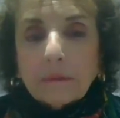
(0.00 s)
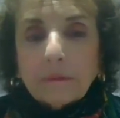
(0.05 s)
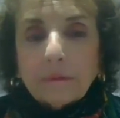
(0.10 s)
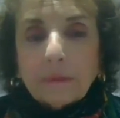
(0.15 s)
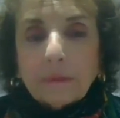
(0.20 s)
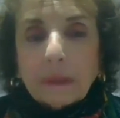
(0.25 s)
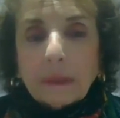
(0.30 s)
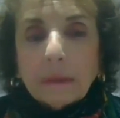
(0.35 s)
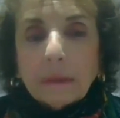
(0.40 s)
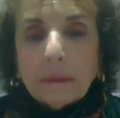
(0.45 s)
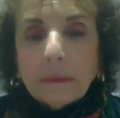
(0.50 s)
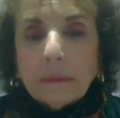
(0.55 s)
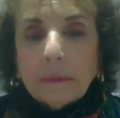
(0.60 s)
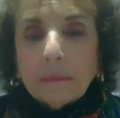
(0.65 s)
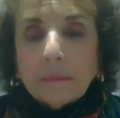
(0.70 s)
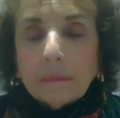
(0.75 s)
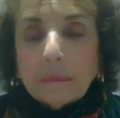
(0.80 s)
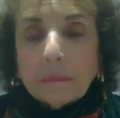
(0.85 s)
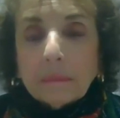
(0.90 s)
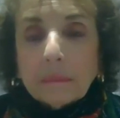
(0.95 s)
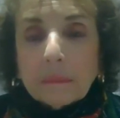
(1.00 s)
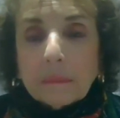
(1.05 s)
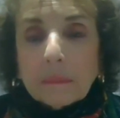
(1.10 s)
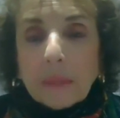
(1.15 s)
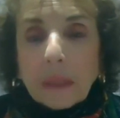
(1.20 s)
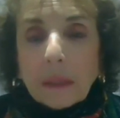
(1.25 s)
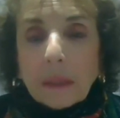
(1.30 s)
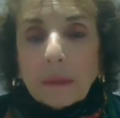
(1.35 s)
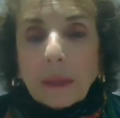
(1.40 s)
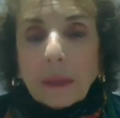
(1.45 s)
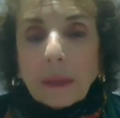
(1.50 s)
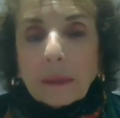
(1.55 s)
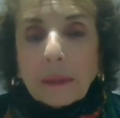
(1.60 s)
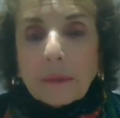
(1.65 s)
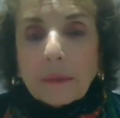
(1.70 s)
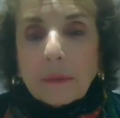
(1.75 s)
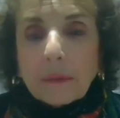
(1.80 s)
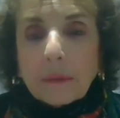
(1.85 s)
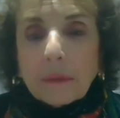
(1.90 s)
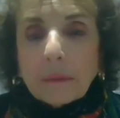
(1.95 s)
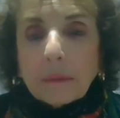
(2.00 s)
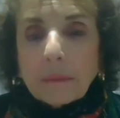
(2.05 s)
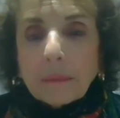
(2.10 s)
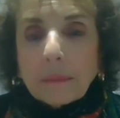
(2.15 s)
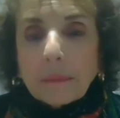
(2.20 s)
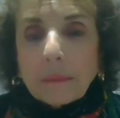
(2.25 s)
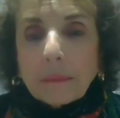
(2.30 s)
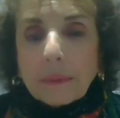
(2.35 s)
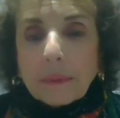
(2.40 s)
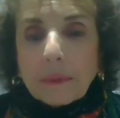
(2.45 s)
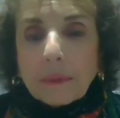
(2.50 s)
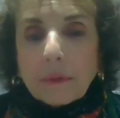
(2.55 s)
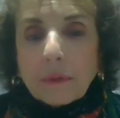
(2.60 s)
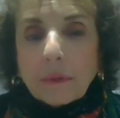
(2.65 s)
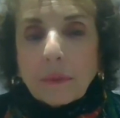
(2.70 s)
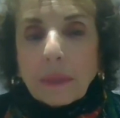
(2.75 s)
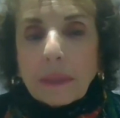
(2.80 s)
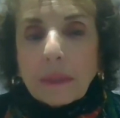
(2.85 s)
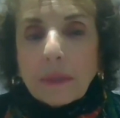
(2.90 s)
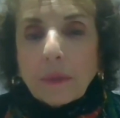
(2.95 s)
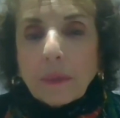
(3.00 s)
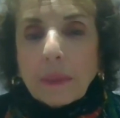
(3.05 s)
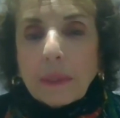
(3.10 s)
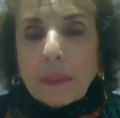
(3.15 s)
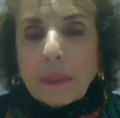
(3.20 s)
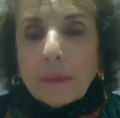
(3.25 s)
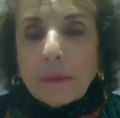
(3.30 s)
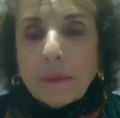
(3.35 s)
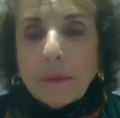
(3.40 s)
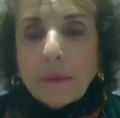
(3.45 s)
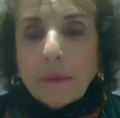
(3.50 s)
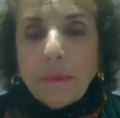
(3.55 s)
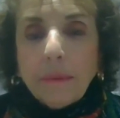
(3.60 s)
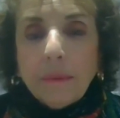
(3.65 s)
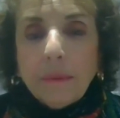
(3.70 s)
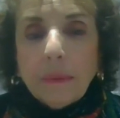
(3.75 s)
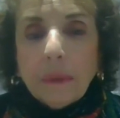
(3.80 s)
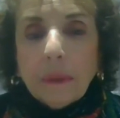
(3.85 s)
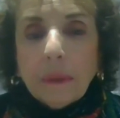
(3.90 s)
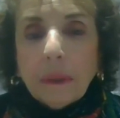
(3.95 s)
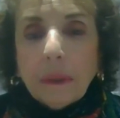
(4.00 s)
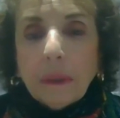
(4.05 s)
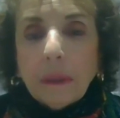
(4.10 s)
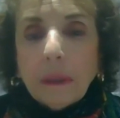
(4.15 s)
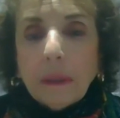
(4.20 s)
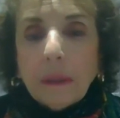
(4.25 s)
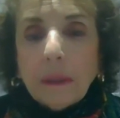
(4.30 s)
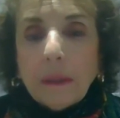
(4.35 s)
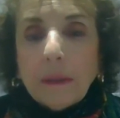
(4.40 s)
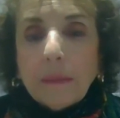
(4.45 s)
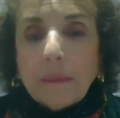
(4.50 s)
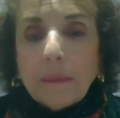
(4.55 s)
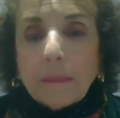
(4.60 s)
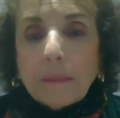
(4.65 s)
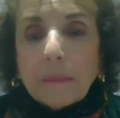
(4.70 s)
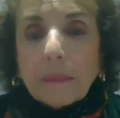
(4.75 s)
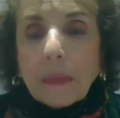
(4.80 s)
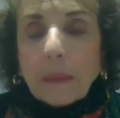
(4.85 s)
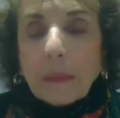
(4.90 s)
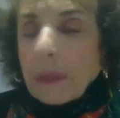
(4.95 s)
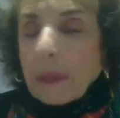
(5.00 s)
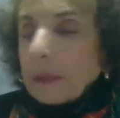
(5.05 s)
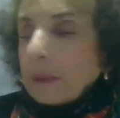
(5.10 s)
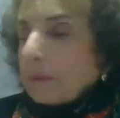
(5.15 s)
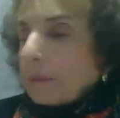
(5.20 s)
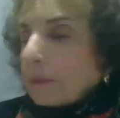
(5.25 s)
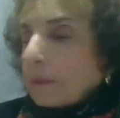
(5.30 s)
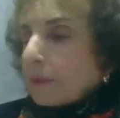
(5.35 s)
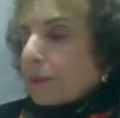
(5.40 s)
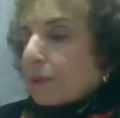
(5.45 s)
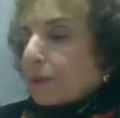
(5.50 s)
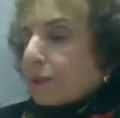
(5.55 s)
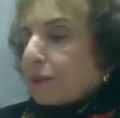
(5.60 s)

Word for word: of uh, I guess was 2022. I'm not even